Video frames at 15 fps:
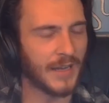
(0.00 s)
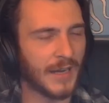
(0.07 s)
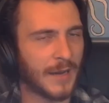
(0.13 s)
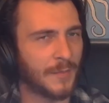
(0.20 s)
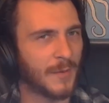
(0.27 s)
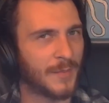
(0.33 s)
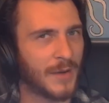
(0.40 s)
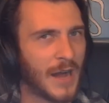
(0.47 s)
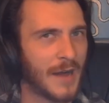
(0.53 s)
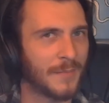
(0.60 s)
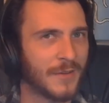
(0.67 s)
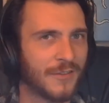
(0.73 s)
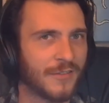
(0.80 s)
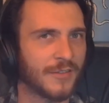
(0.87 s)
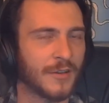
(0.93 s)
I mean,
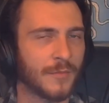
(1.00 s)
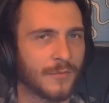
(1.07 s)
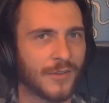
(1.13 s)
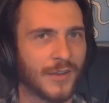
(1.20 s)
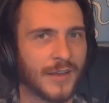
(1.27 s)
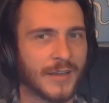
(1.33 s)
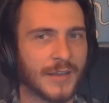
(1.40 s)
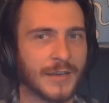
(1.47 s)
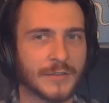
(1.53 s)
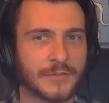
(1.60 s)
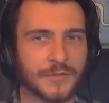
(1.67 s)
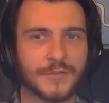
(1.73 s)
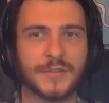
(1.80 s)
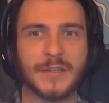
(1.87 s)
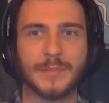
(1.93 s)
Poppy seems like an
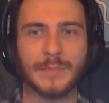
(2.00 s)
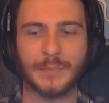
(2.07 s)
interesting